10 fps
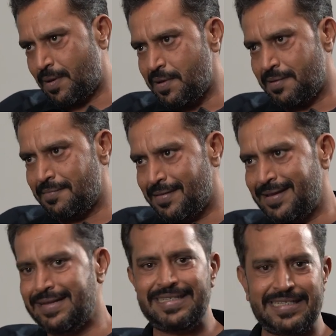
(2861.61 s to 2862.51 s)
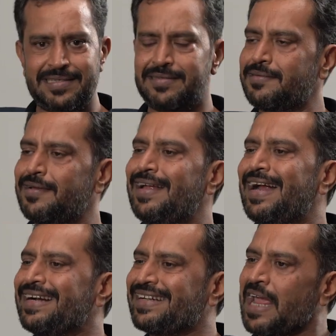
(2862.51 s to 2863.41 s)
I mean, it's just a
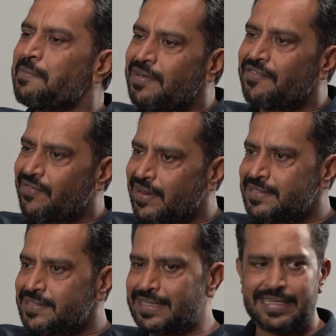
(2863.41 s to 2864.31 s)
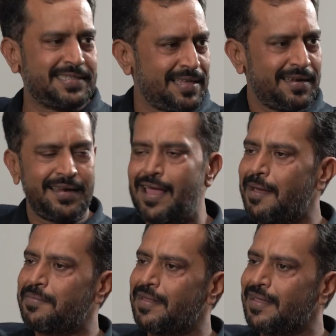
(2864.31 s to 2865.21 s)
time difference. It is already
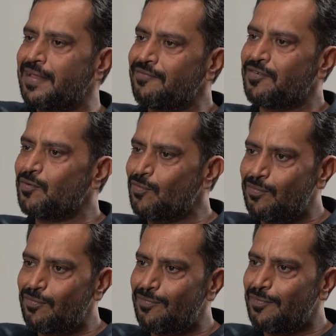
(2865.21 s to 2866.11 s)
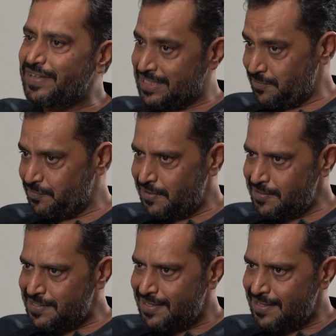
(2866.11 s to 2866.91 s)
happening in few Western worlds.